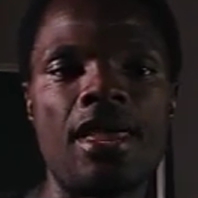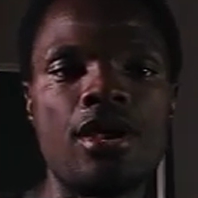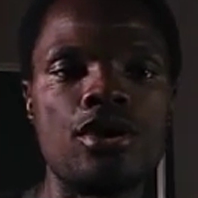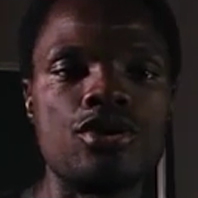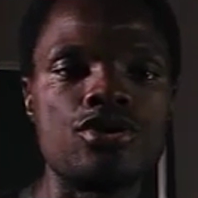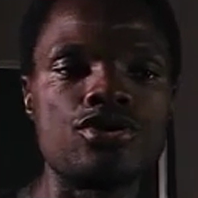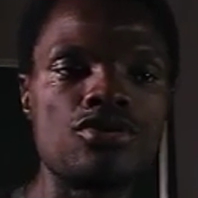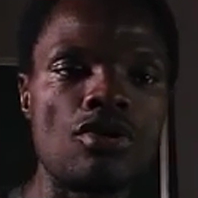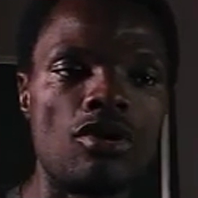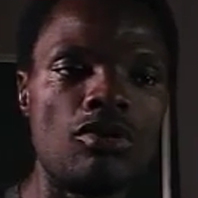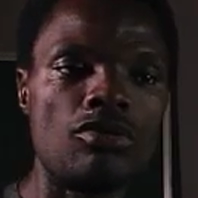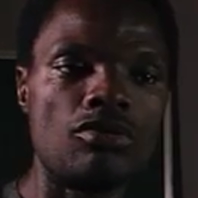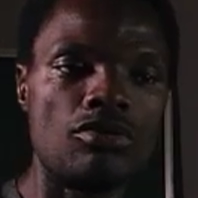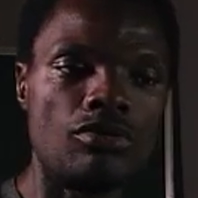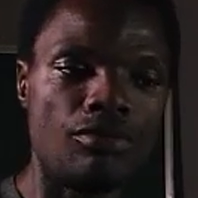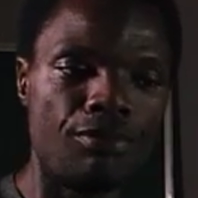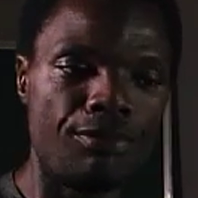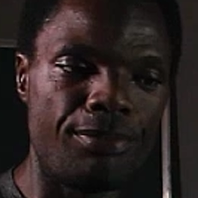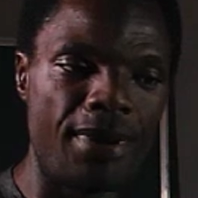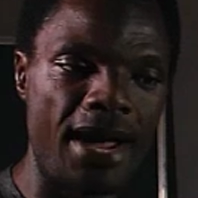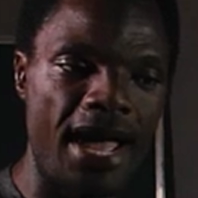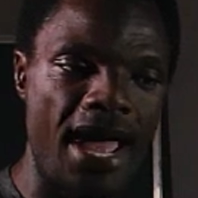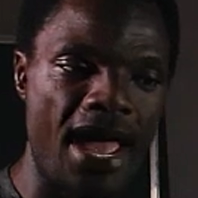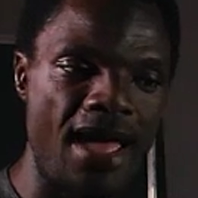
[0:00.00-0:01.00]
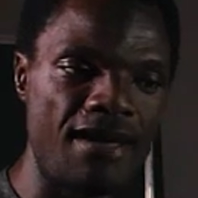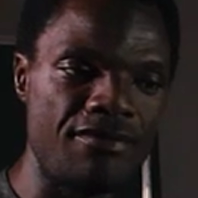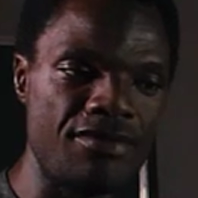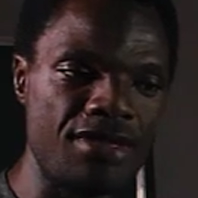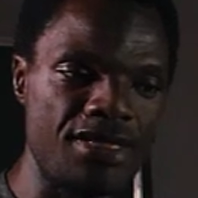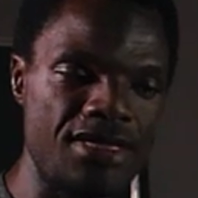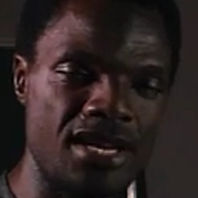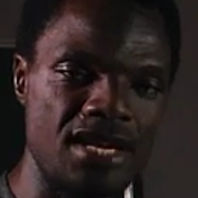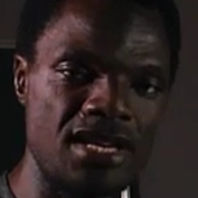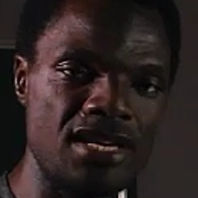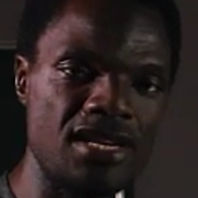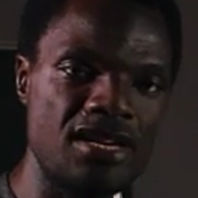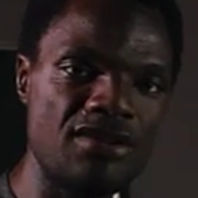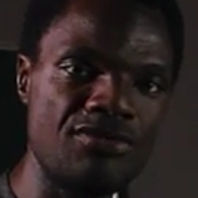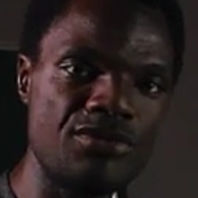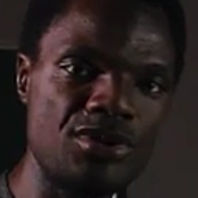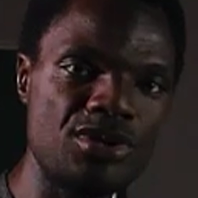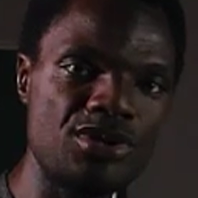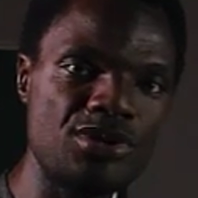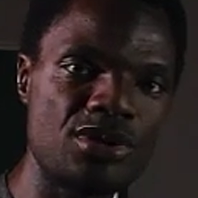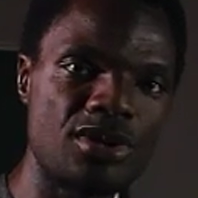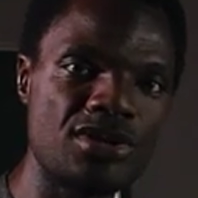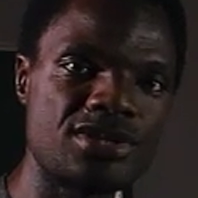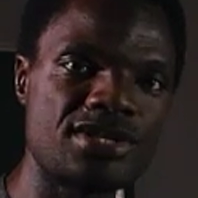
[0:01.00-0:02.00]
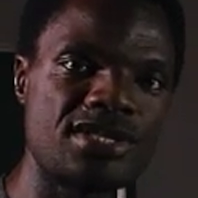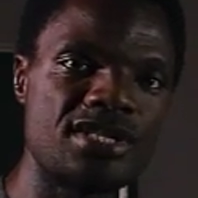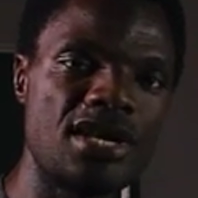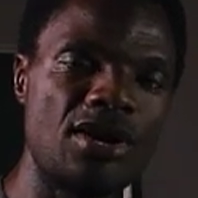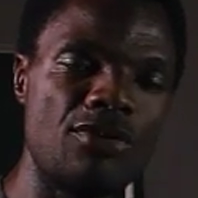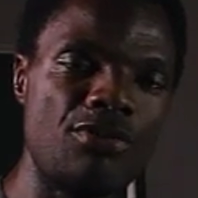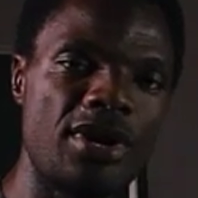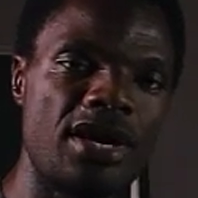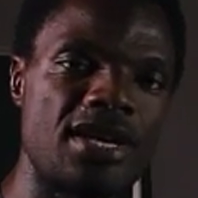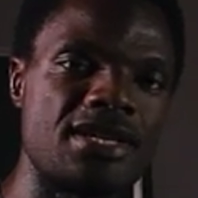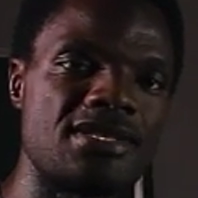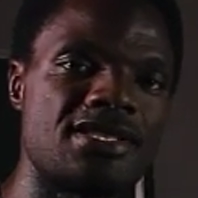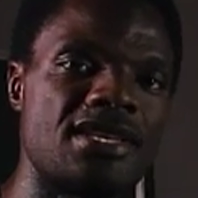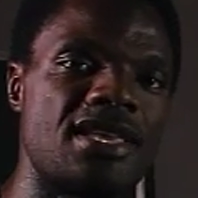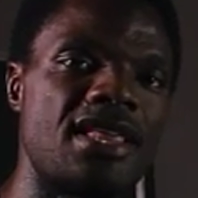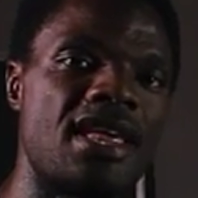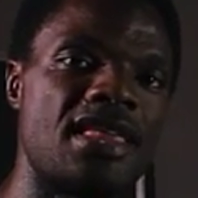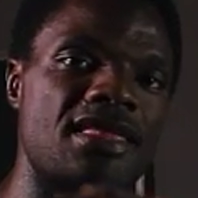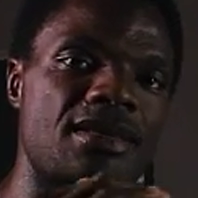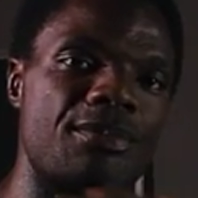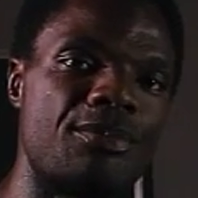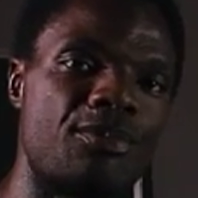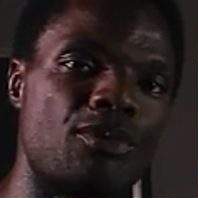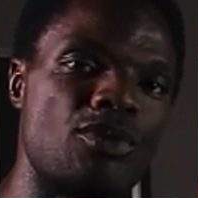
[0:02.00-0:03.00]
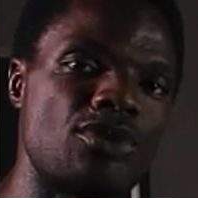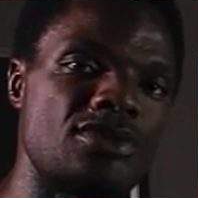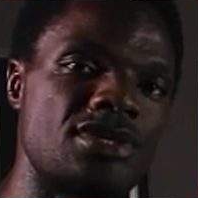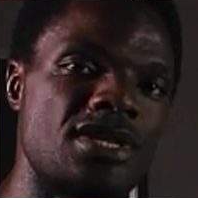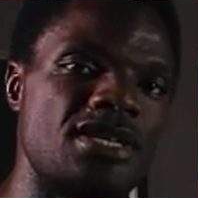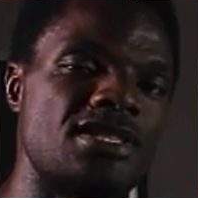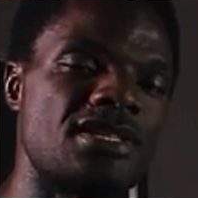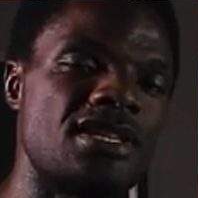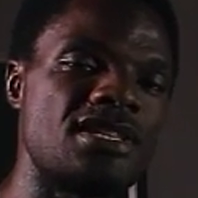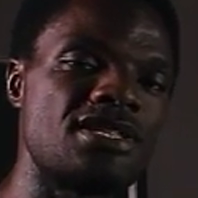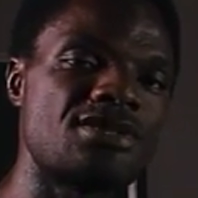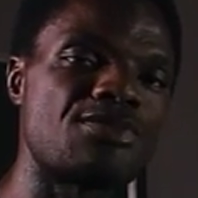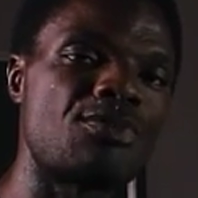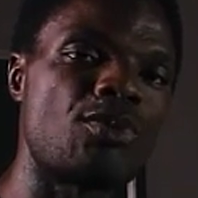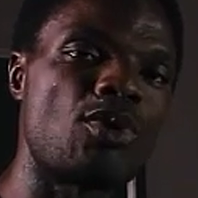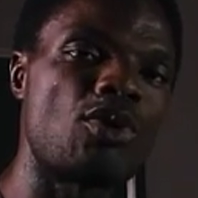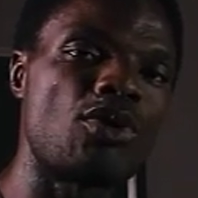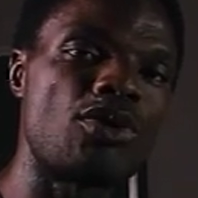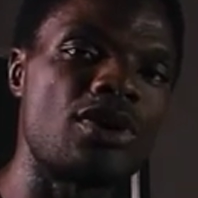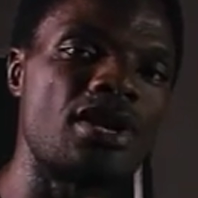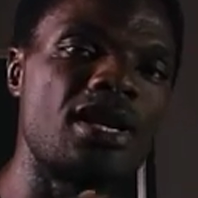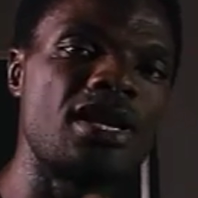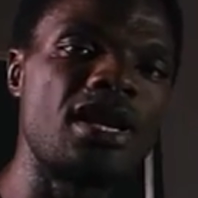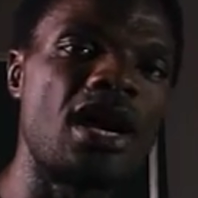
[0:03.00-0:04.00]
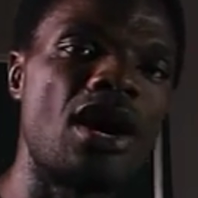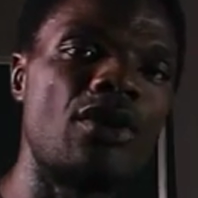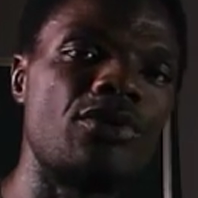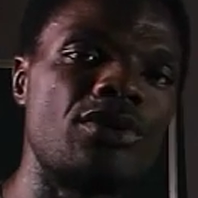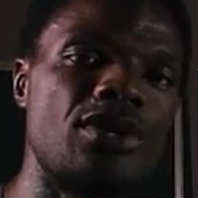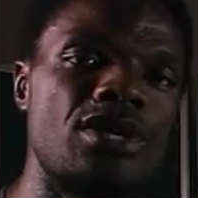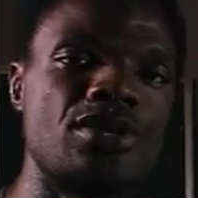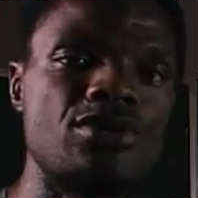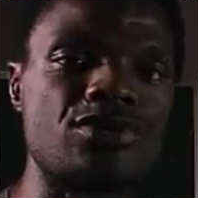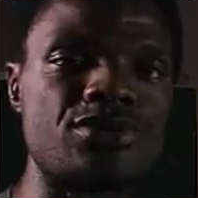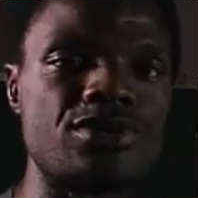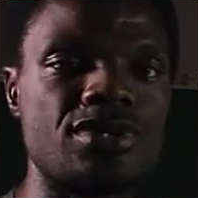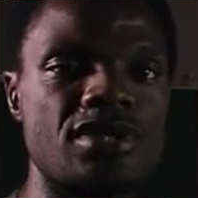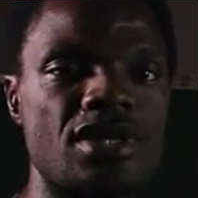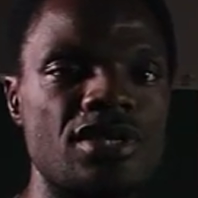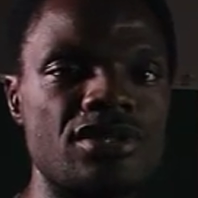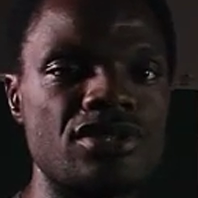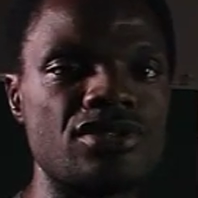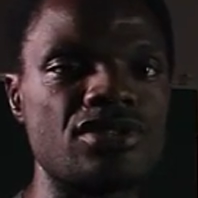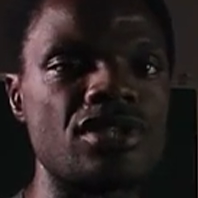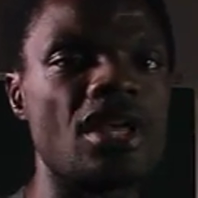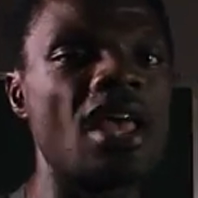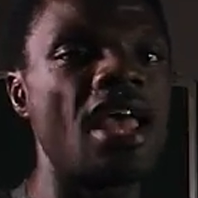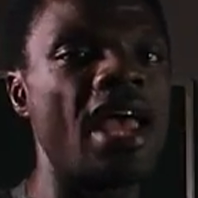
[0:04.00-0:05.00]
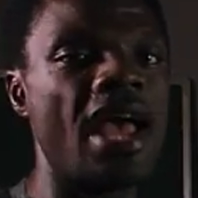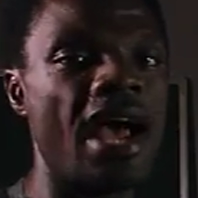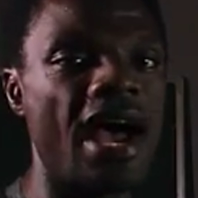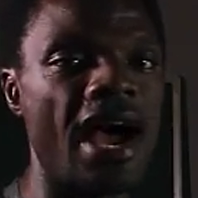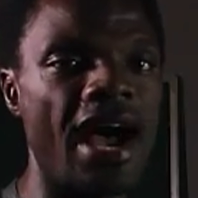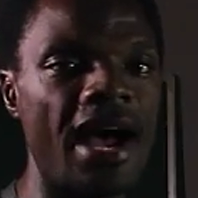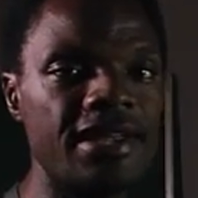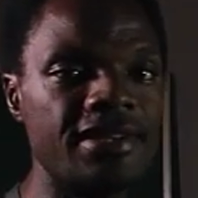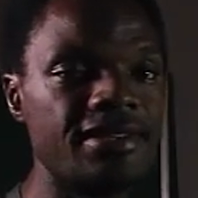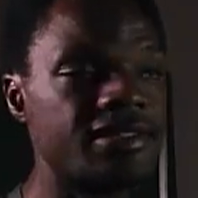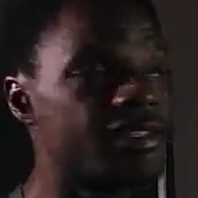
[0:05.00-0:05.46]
So by having the individuals, then we can say that the process is broken down into stages. And